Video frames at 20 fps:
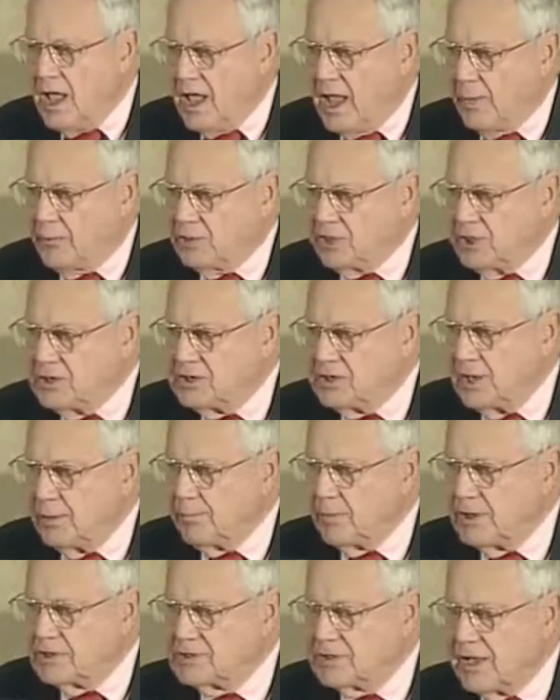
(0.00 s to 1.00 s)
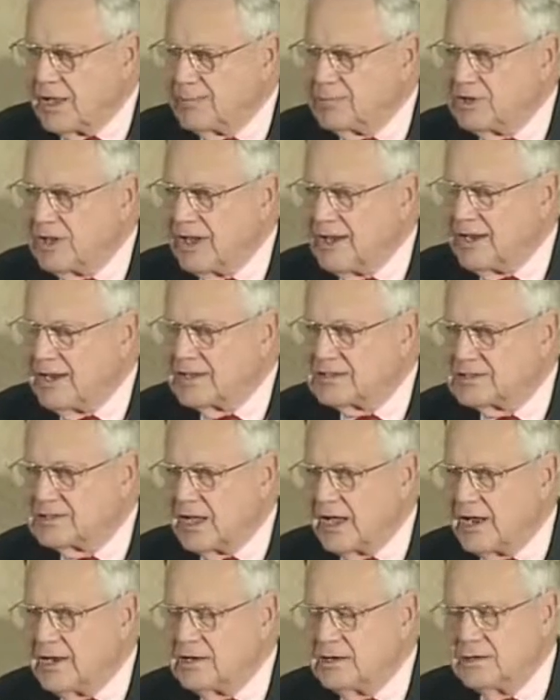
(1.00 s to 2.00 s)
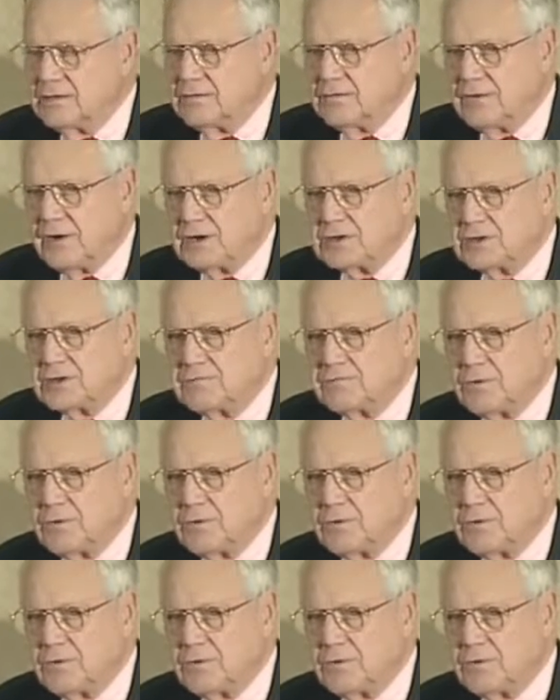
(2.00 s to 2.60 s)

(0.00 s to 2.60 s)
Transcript: And within 10 months, I obtained a signed confession